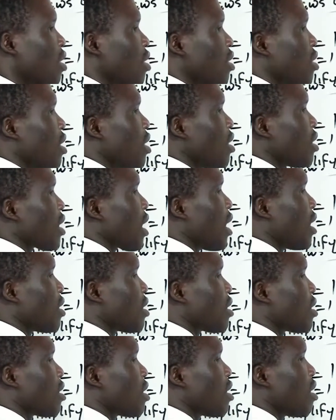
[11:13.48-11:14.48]
This can
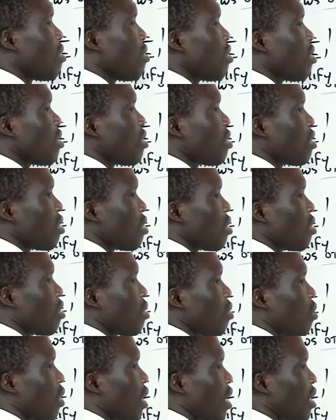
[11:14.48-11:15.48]
still,
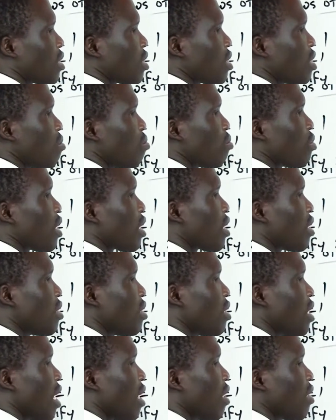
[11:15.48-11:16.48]
we can still break
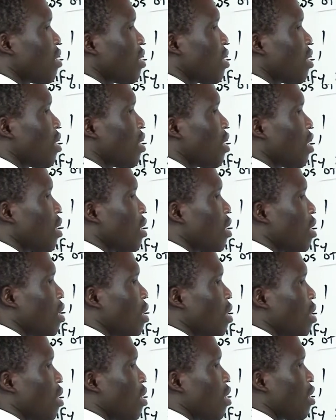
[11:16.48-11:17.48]
it down.
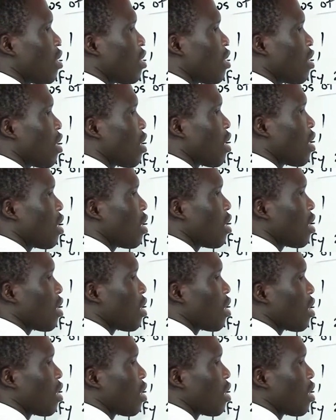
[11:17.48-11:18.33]
3,